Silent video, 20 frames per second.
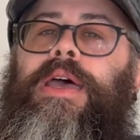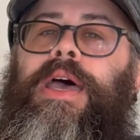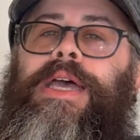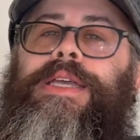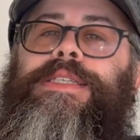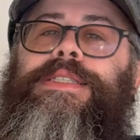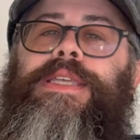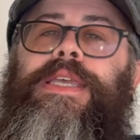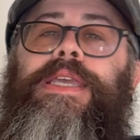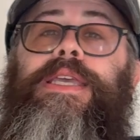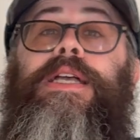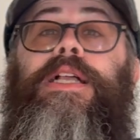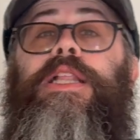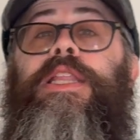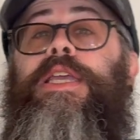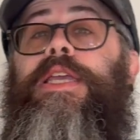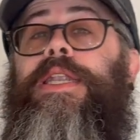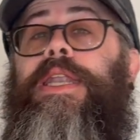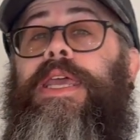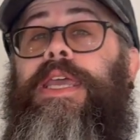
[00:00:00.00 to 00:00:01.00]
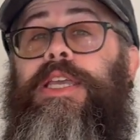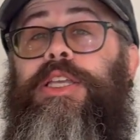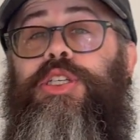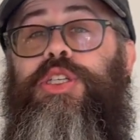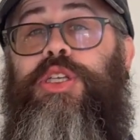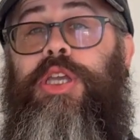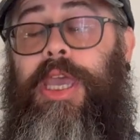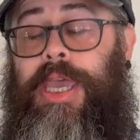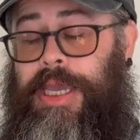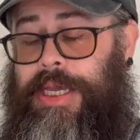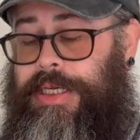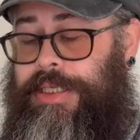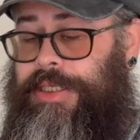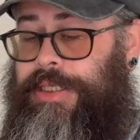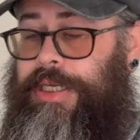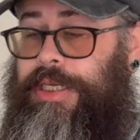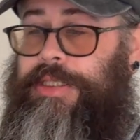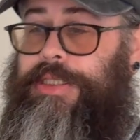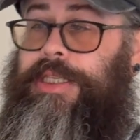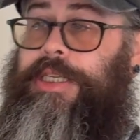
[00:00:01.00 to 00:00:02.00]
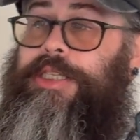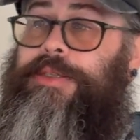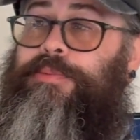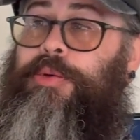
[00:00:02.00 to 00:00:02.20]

I say clean-ish eggs because this